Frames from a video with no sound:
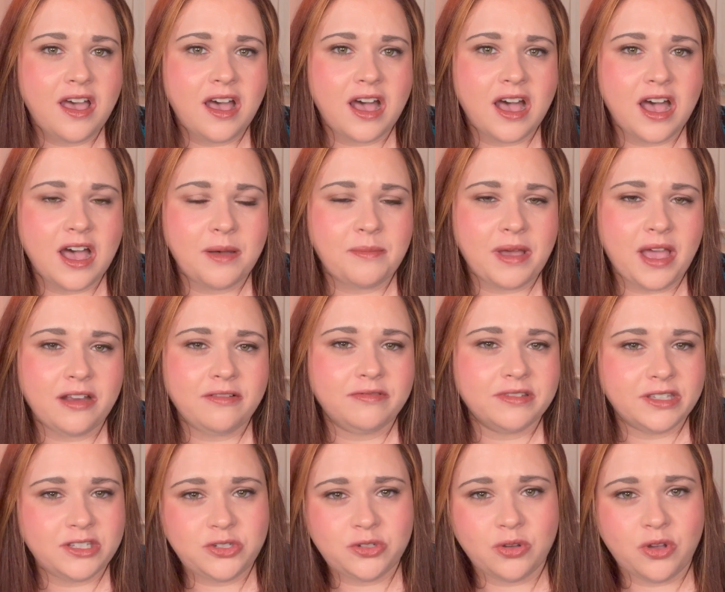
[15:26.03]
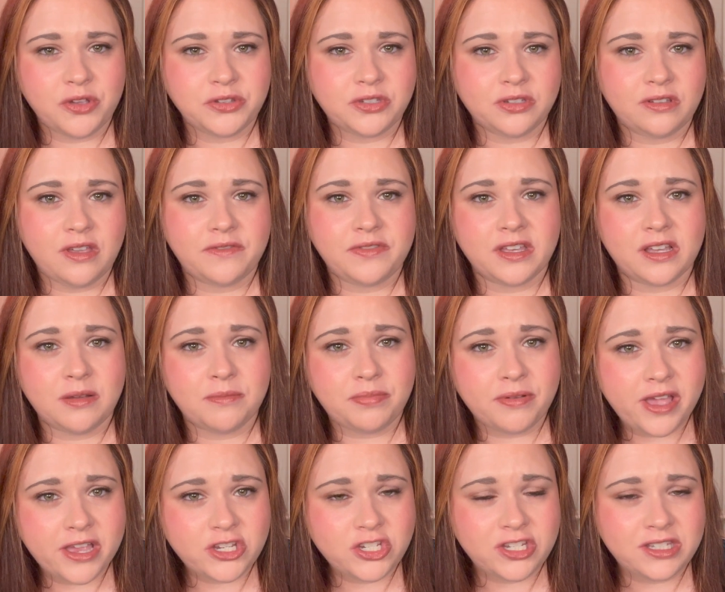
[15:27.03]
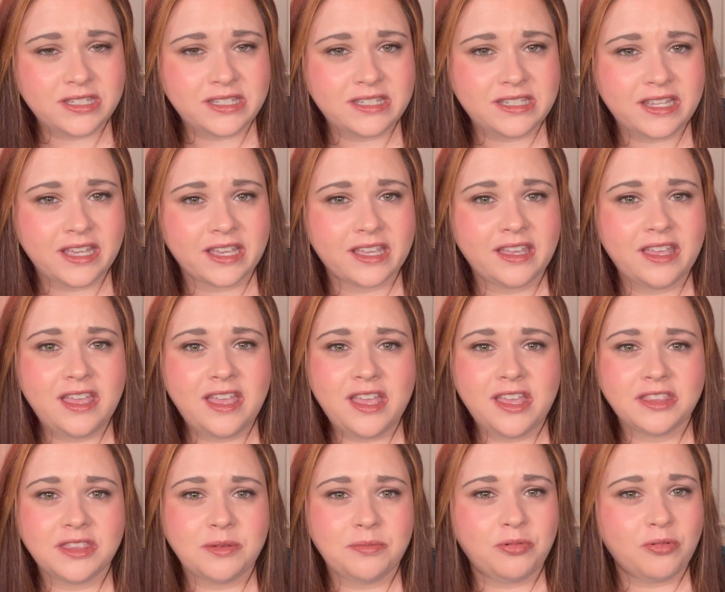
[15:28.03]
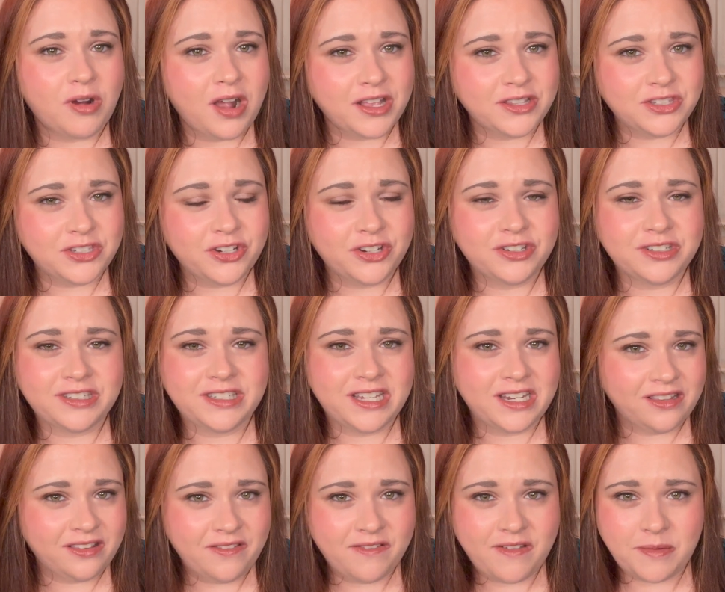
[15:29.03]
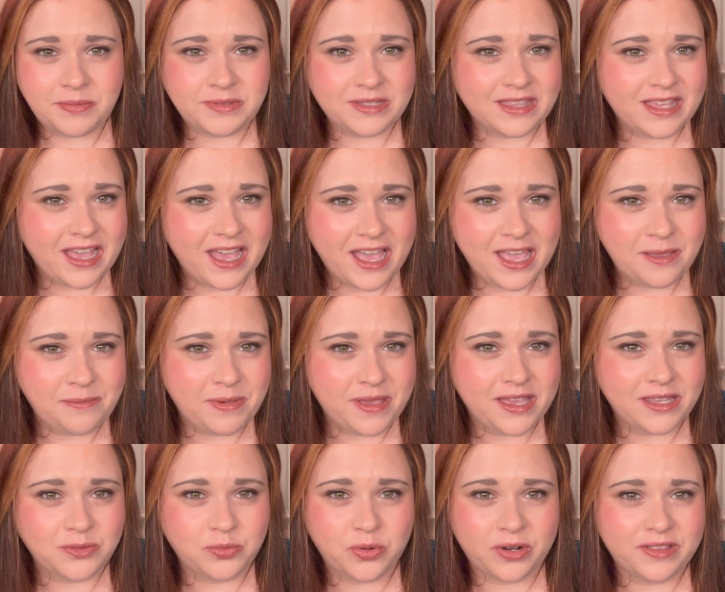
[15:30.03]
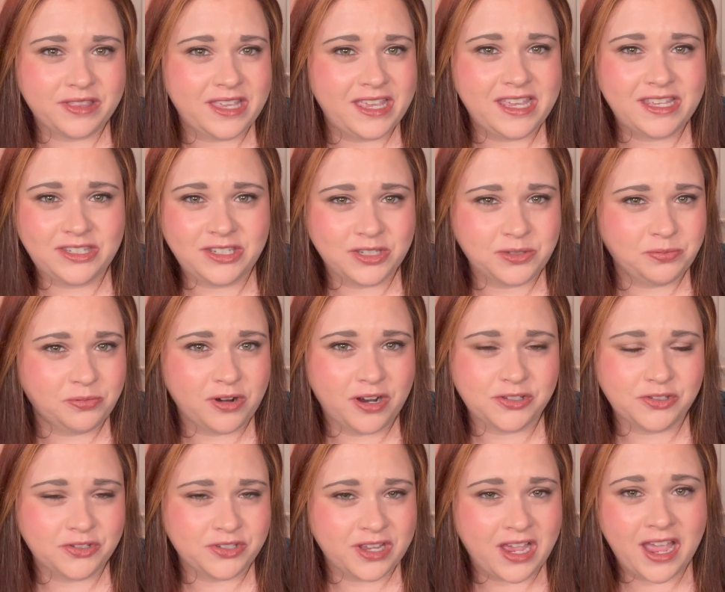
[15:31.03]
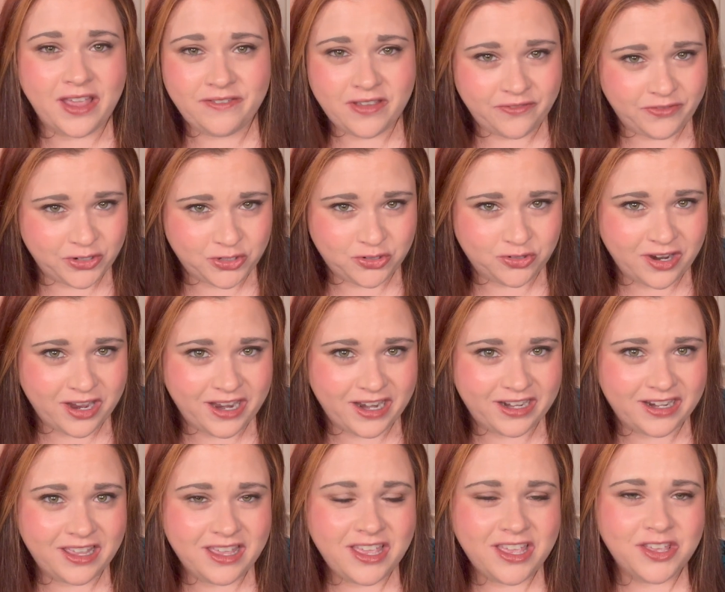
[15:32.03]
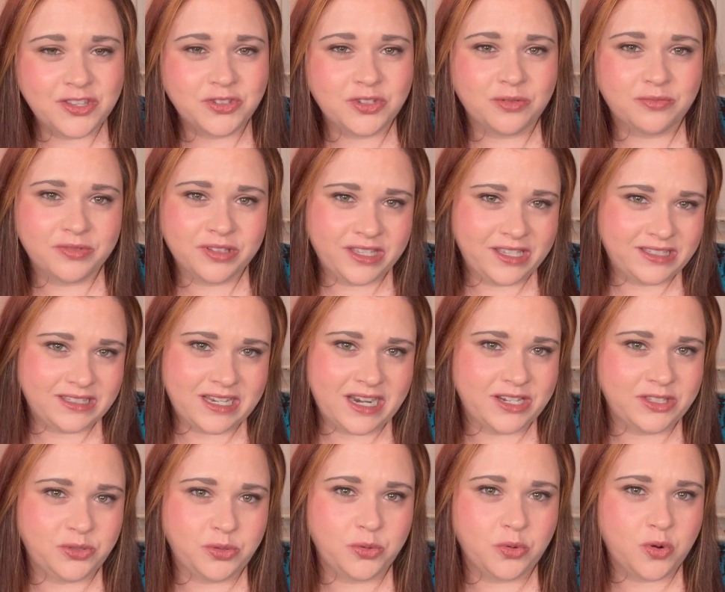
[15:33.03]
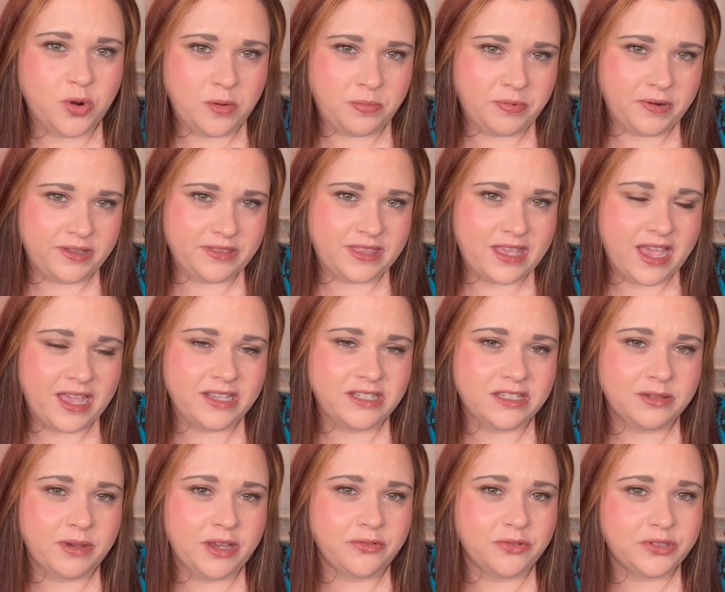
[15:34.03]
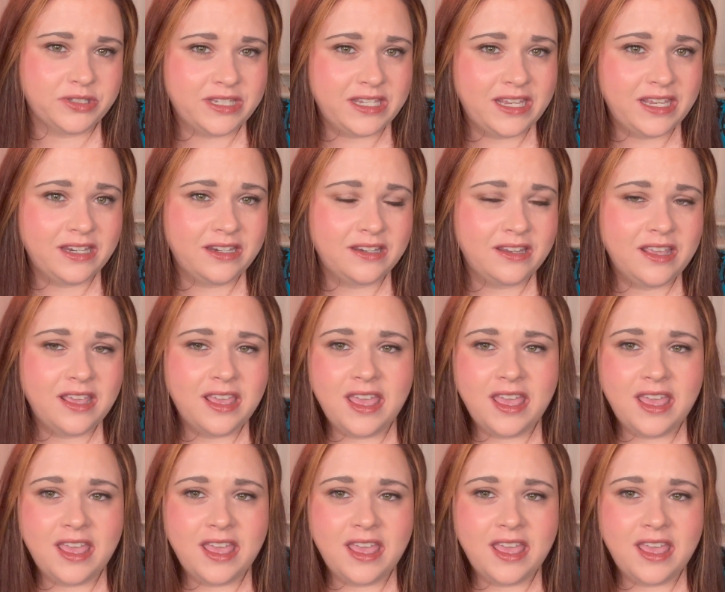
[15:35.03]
I really do also love the complexion stick. The bronzer did live up to the hype as one of the easiest bronzers I've ever tried. So I'm really excited to incorporate that into my routine.